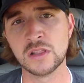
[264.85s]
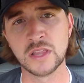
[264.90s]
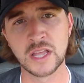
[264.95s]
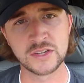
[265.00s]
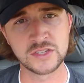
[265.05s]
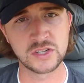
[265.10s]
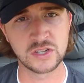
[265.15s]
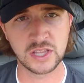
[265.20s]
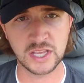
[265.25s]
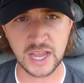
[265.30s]

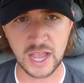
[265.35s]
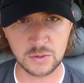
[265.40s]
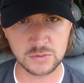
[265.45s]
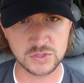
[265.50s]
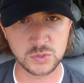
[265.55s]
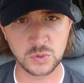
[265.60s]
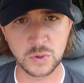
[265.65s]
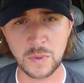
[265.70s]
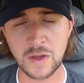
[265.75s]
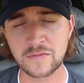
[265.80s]
Allegedly, I
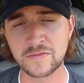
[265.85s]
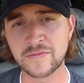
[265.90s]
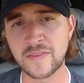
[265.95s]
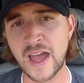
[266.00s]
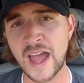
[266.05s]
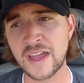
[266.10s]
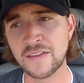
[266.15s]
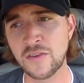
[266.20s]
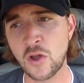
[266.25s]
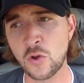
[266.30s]
was doing about
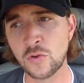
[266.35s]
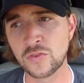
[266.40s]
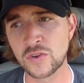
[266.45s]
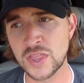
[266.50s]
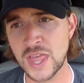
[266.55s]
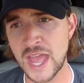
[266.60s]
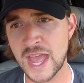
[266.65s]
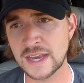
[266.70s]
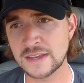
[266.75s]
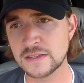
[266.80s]
5
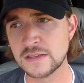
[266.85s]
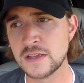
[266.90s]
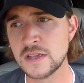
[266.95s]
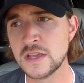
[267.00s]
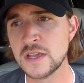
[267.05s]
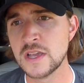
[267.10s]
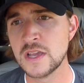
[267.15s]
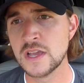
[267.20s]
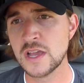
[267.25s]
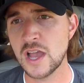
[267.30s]
over that
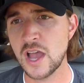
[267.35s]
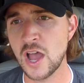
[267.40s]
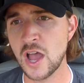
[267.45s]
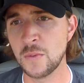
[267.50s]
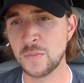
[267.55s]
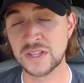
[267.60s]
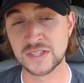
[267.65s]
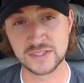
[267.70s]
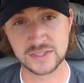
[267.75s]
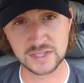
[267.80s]

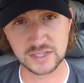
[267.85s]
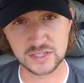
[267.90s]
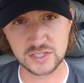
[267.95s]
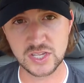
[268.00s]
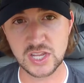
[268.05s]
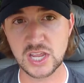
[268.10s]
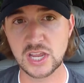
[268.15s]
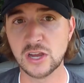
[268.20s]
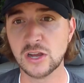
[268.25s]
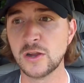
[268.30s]
in
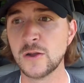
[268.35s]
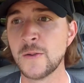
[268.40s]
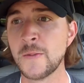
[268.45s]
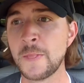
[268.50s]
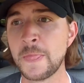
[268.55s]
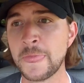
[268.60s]
6th gear.